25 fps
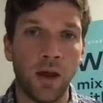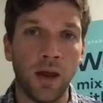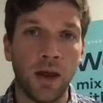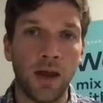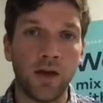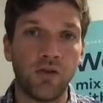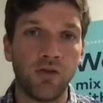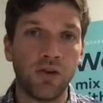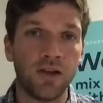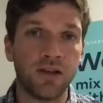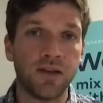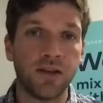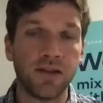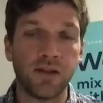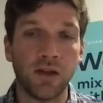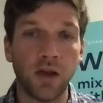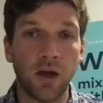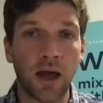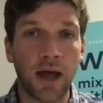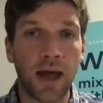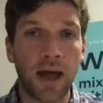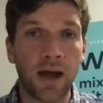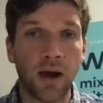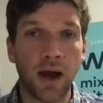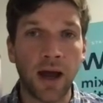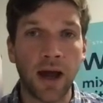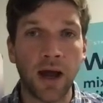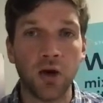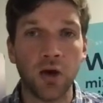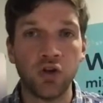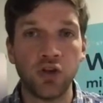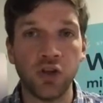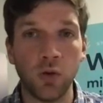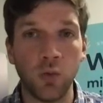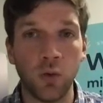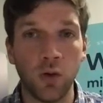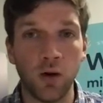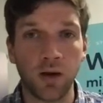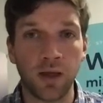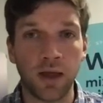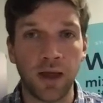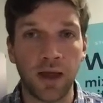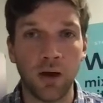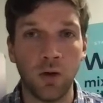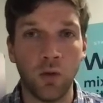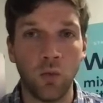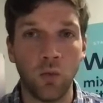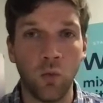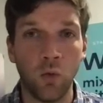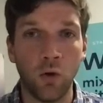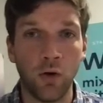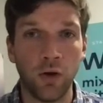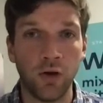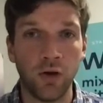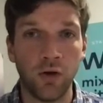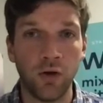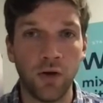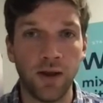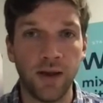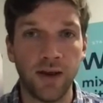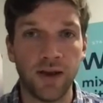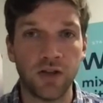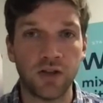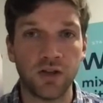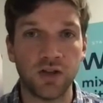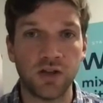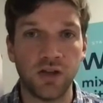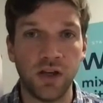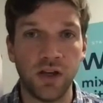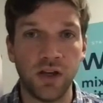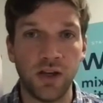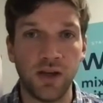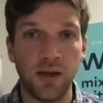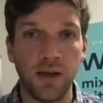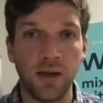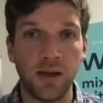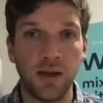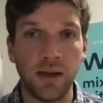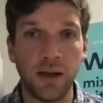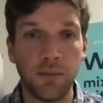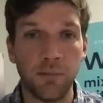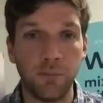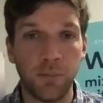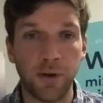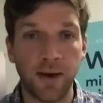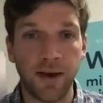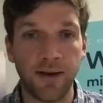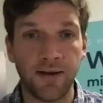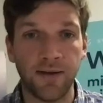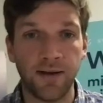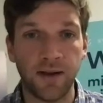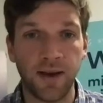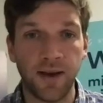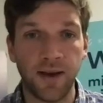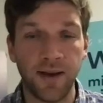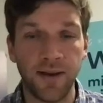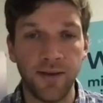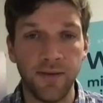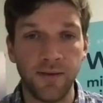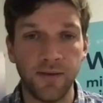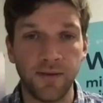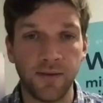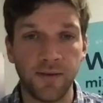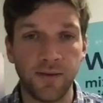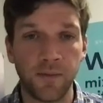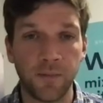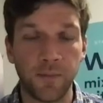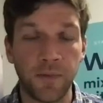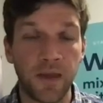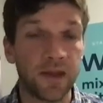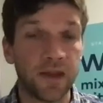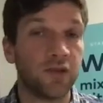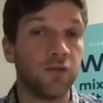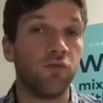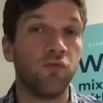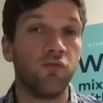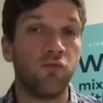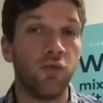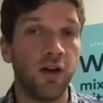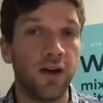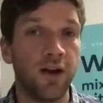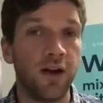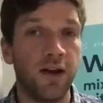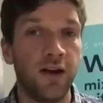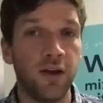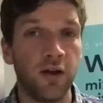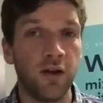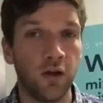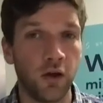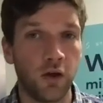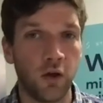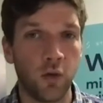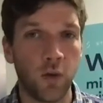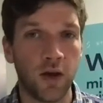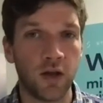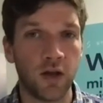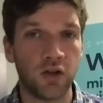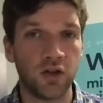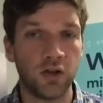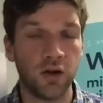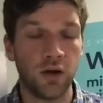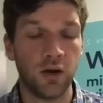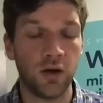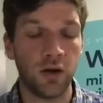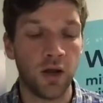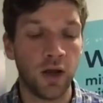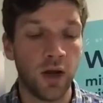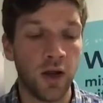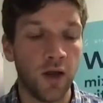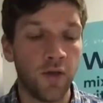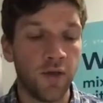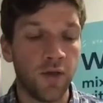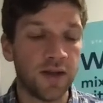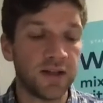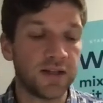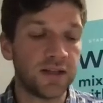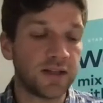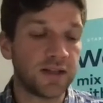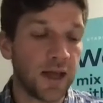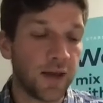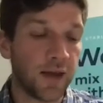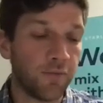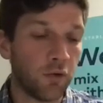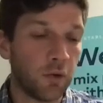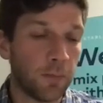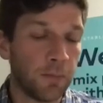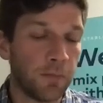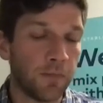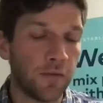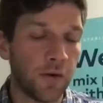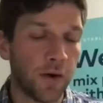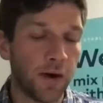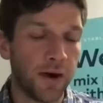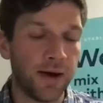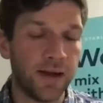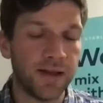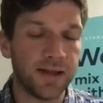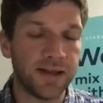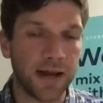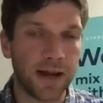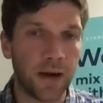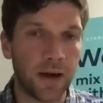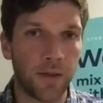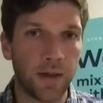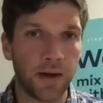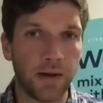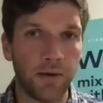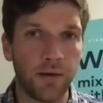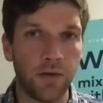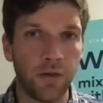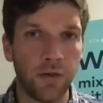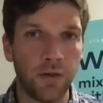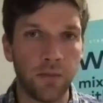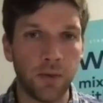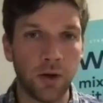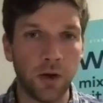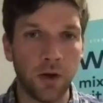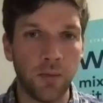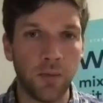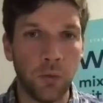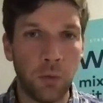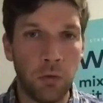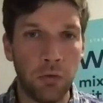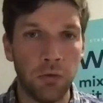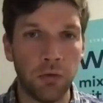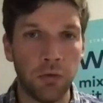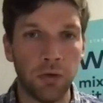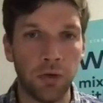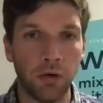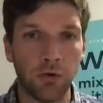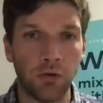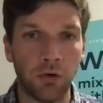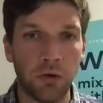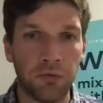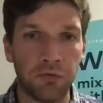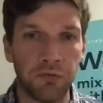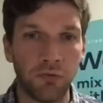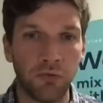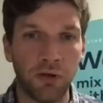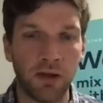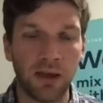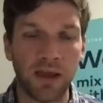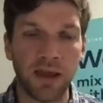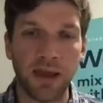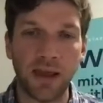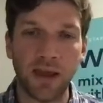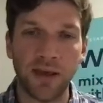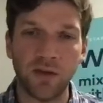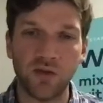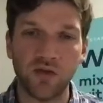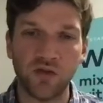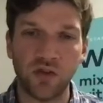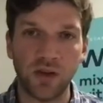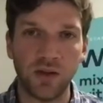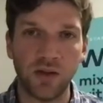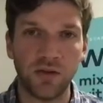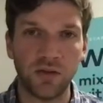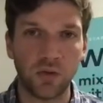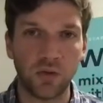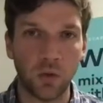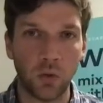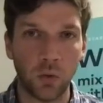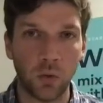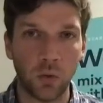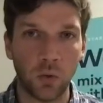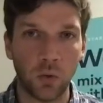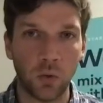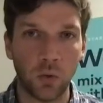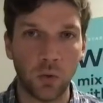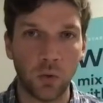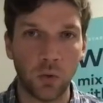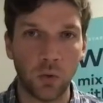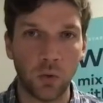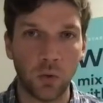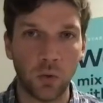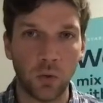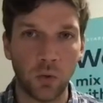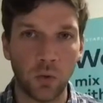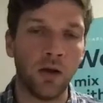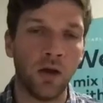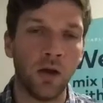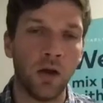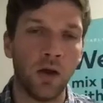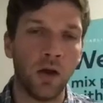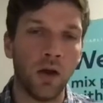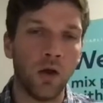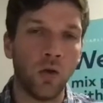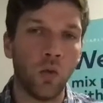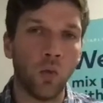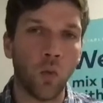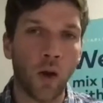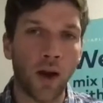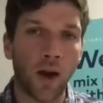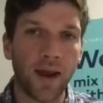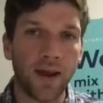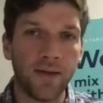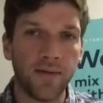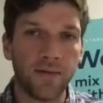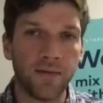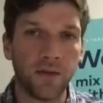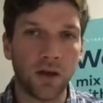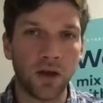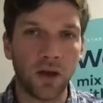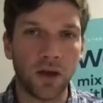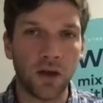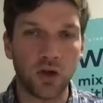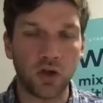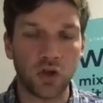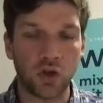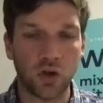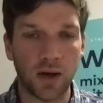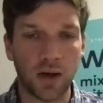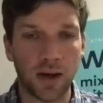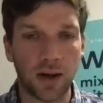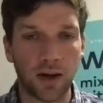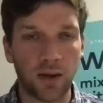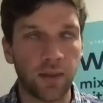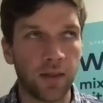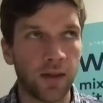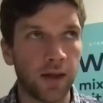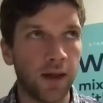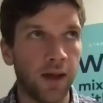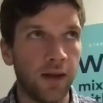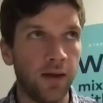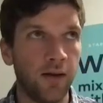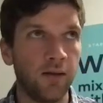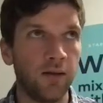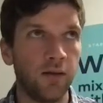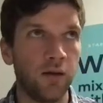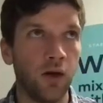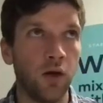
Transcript: Andrea says, how do you work out what your ESG impact is? It's a really good question. There's several providers out there at the moment that are offering ESG scores and ways to kind of track that.